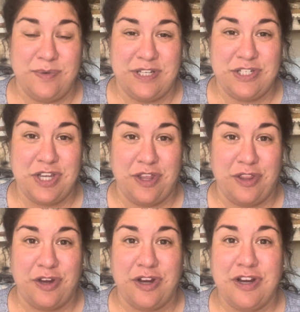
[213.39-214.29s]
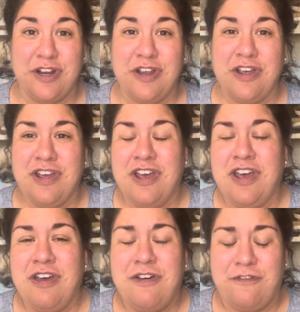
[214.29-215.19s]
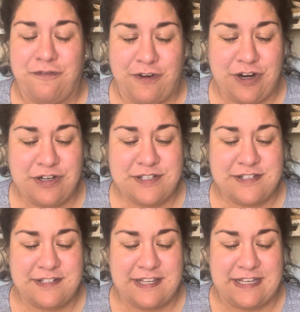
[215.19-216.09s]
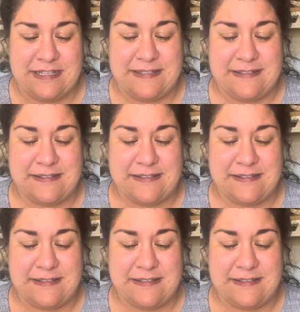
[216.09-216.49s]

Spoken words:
each other. First, it's